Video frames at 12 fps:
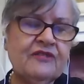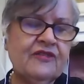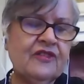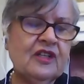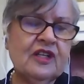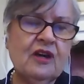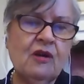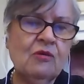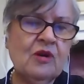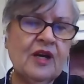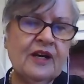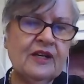fill the whole
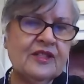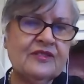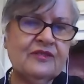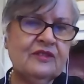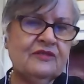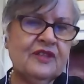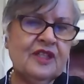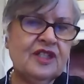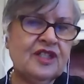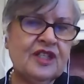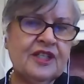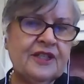house full of
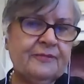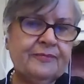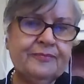energy.